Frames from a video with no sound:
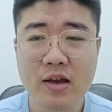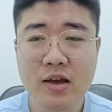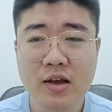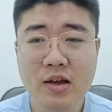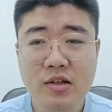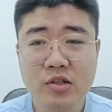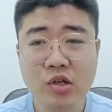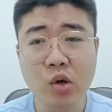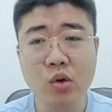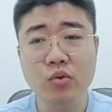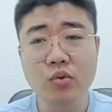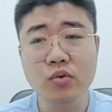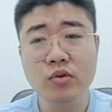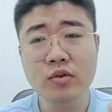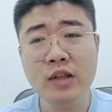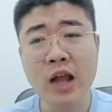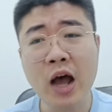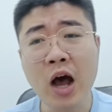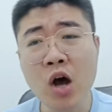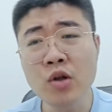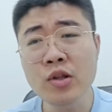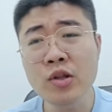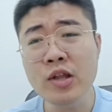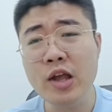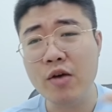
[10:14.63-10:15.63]
So
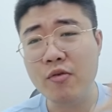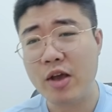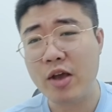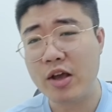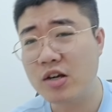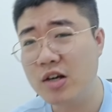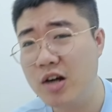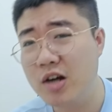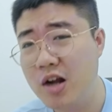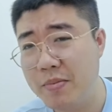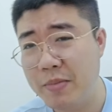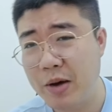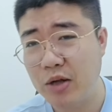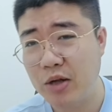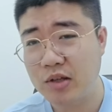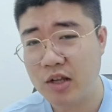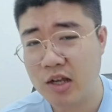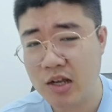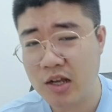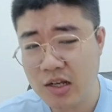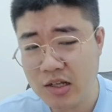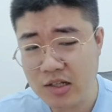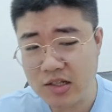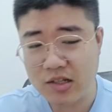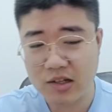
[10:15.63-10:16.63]
now that we're clear about
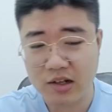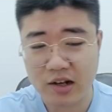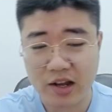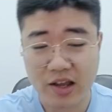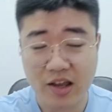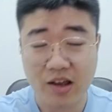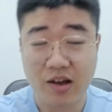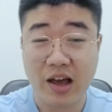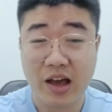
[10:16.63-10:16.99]
this,